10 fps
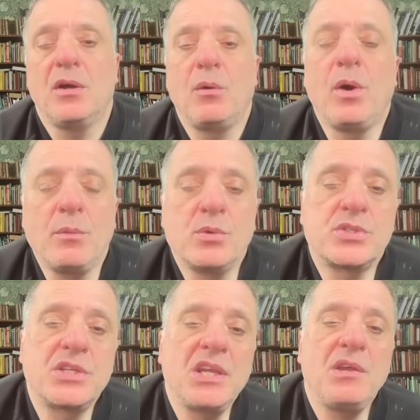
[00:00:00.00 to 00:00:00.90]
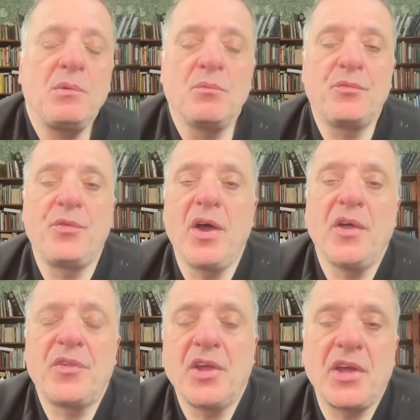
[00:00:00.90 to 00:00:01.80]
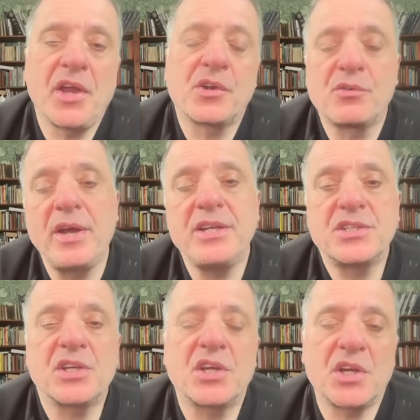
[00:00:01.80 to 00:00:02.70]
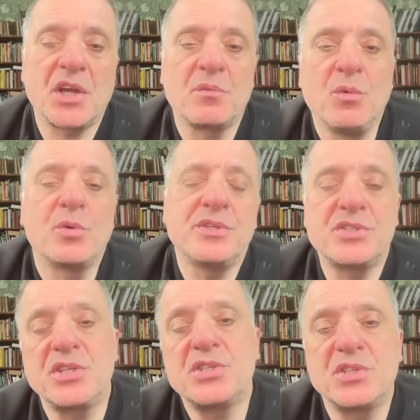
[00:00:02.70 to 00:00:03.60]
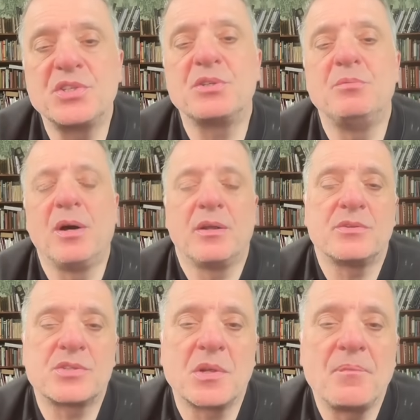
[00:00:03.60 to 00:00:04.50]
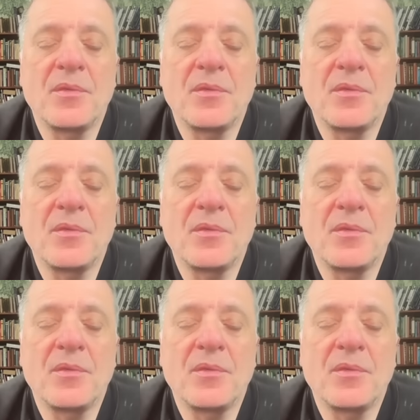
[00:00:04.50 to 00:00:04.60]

we will see further and greater and more insistent demands